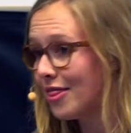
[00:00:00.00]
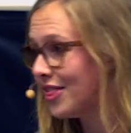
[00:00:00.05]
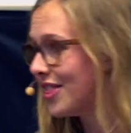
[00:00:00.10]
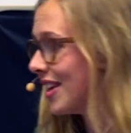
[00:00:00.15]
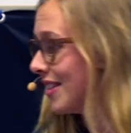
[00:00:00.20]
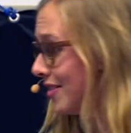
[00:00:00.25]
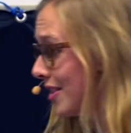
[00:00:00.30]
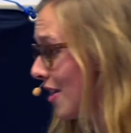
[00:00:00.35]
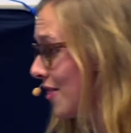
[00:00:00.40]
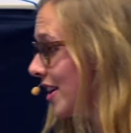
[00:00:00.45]

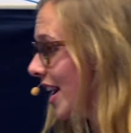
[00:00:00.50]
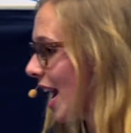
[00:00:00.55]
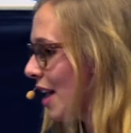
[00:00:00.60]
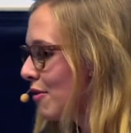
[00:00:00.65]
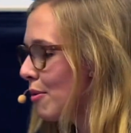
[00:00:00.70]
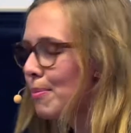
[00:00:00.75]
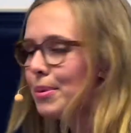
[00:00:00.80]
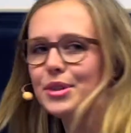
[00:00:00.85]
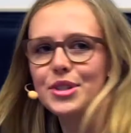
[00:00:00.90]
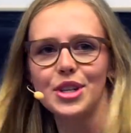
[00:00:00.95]
th that they
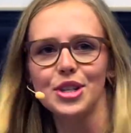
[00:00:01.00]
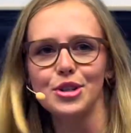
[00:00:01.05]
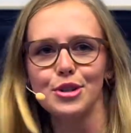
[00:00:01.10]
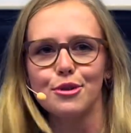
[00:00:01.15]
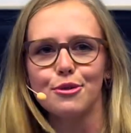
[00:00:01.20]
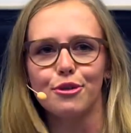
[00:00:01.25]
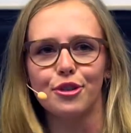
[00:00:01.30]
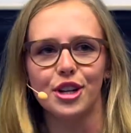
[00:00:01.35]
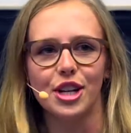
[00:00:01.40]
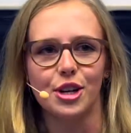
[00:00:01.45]
have a
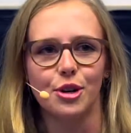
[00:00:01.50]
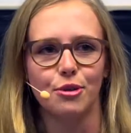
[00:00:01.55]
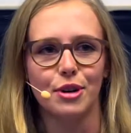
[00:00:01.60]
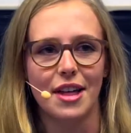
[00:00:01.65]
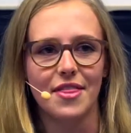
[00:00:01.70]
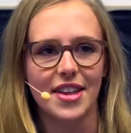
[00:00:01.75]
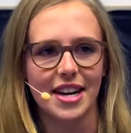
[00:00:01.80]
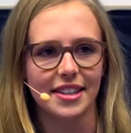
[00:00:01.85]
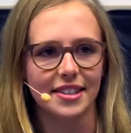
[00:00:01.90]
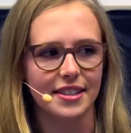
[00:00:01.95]
position for you?
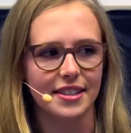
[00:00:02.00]
And they